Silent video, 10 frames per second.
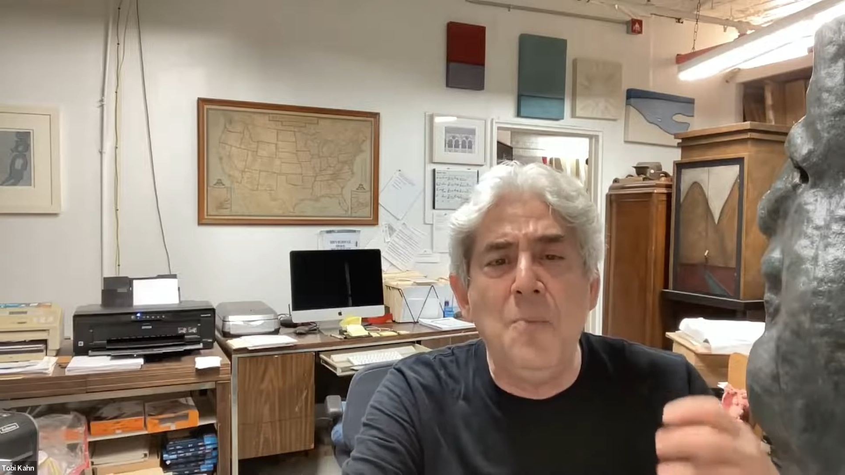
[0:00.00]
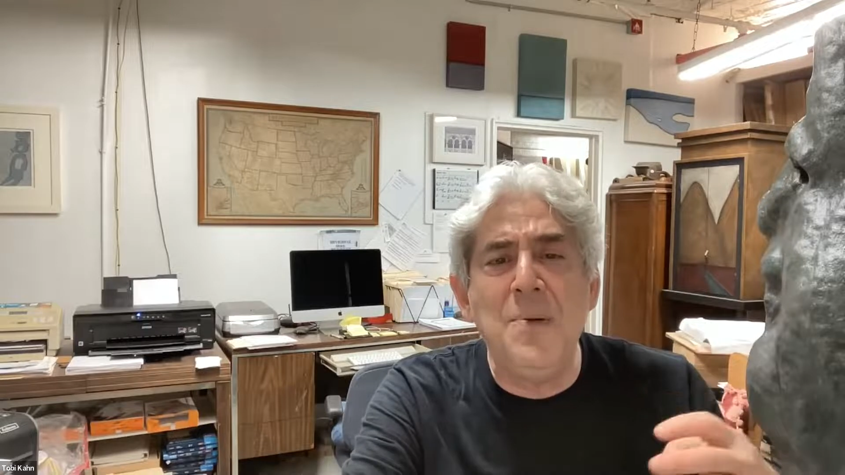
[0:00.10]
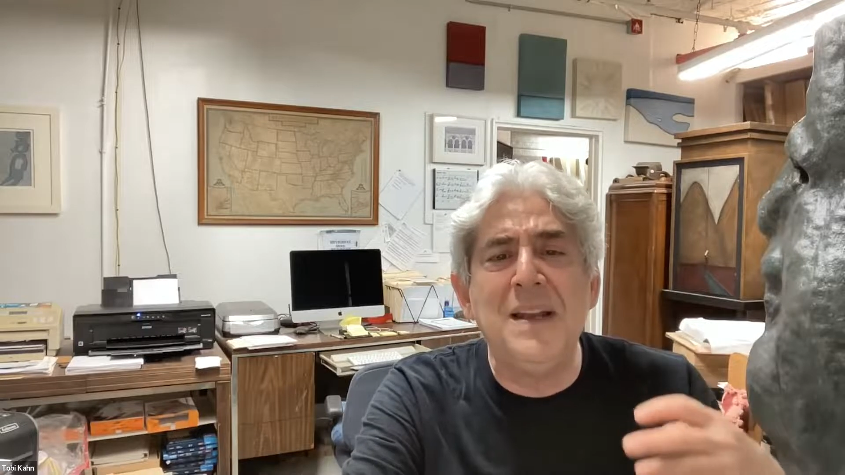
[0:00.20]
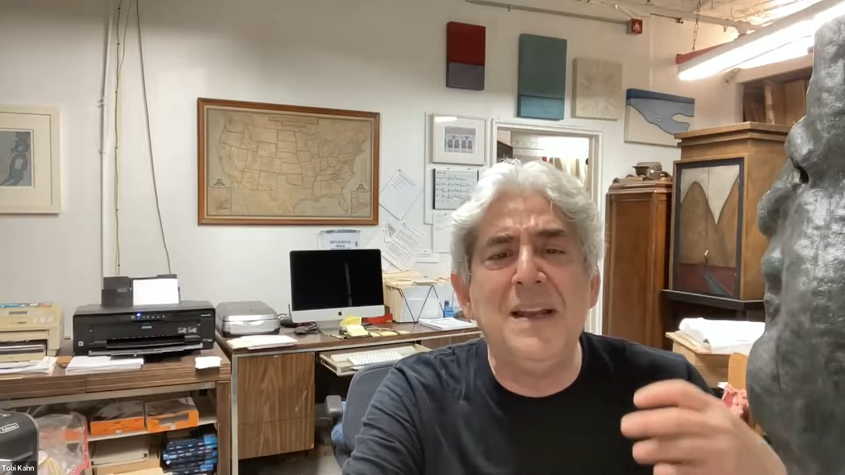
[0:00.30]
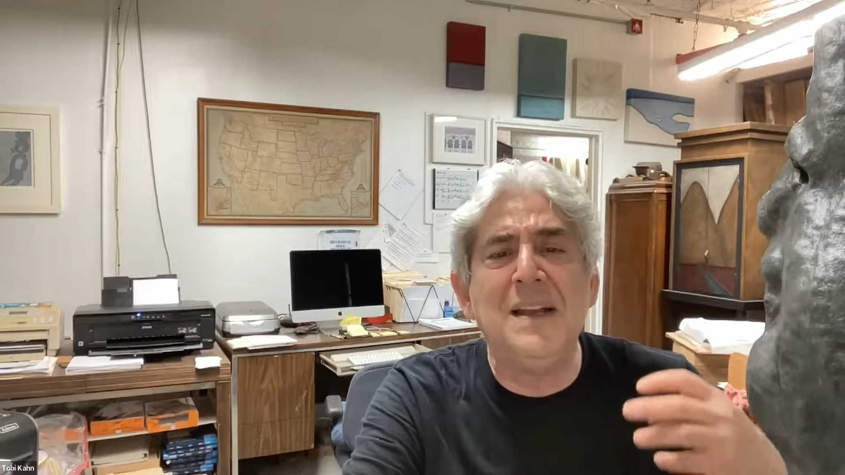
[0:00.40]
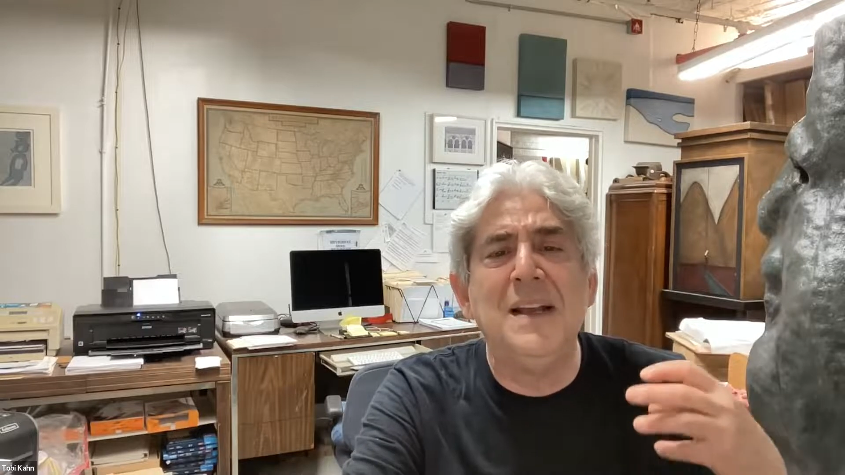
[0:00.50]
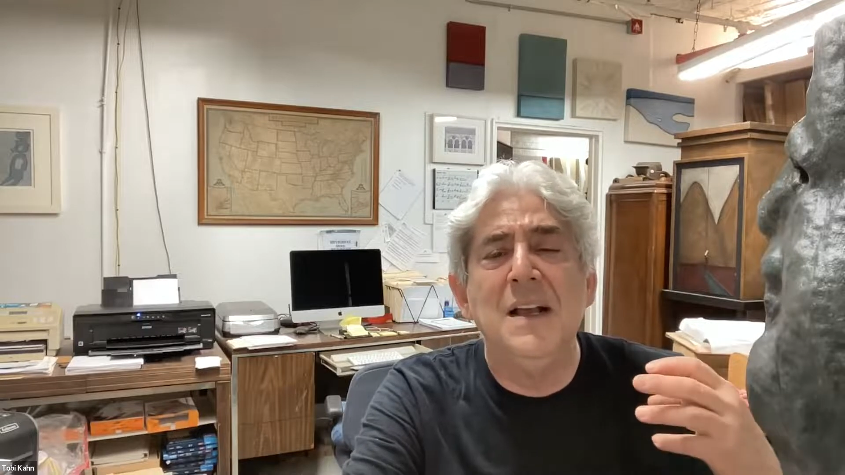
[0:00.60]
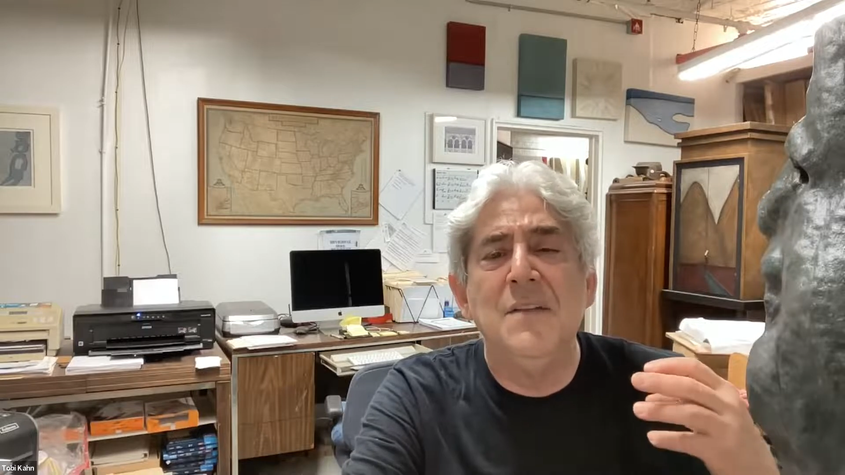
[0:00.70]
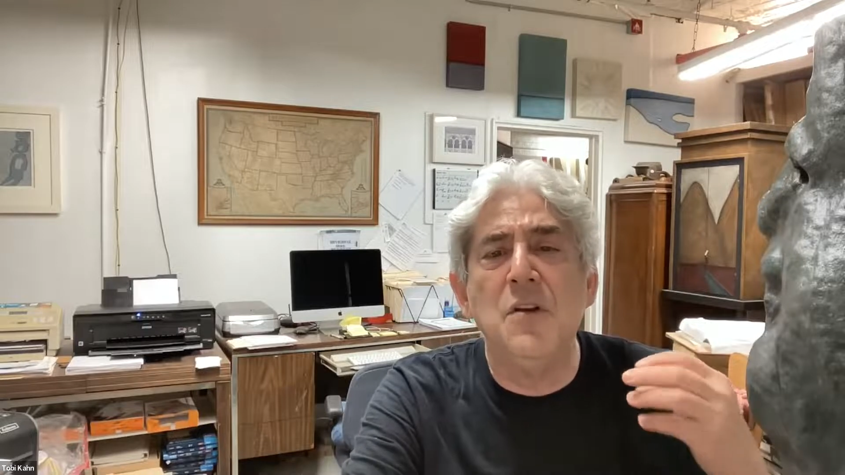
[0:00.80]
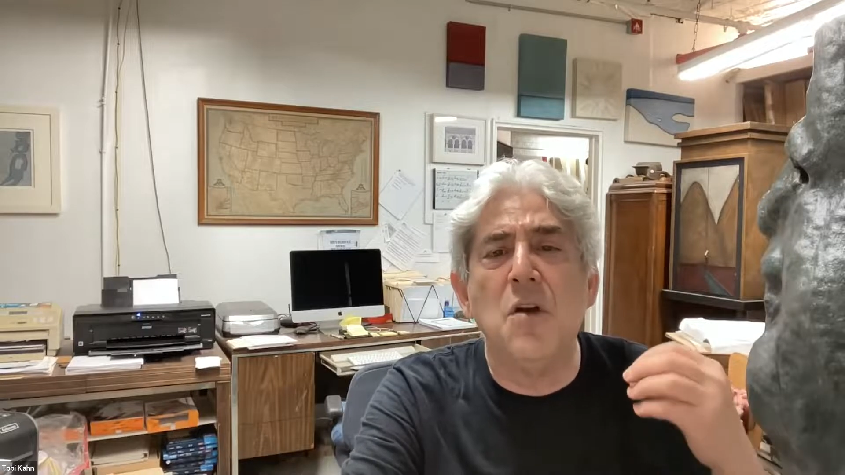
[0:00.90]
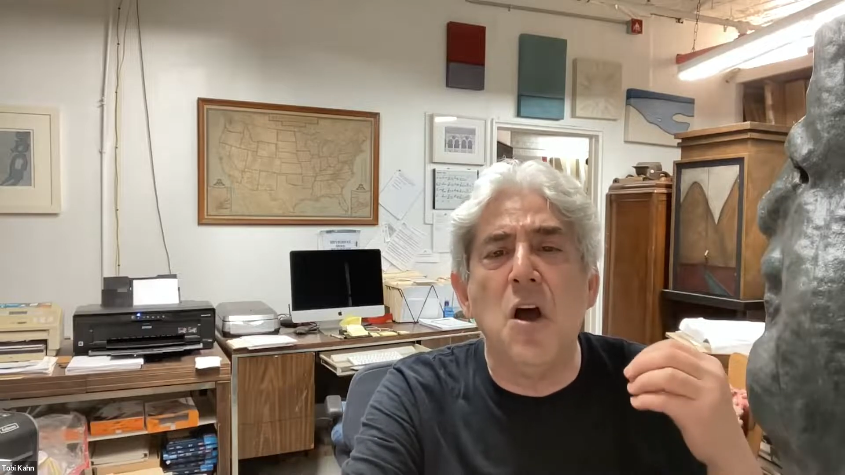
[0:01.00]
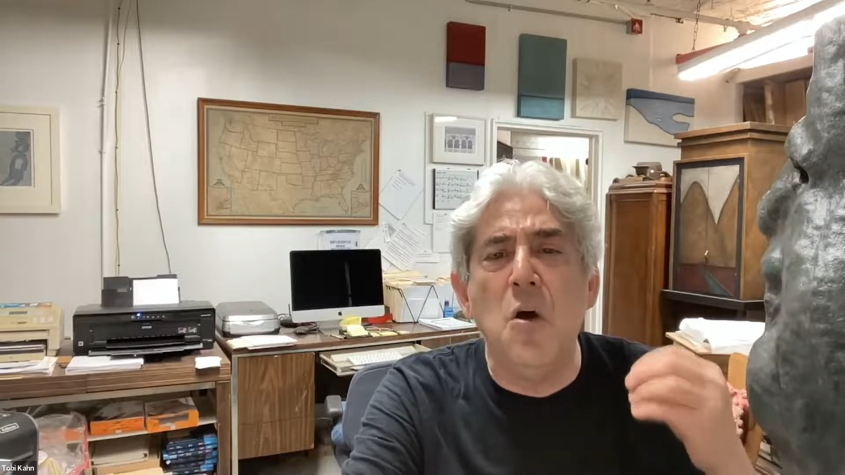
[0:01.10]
opening, if you're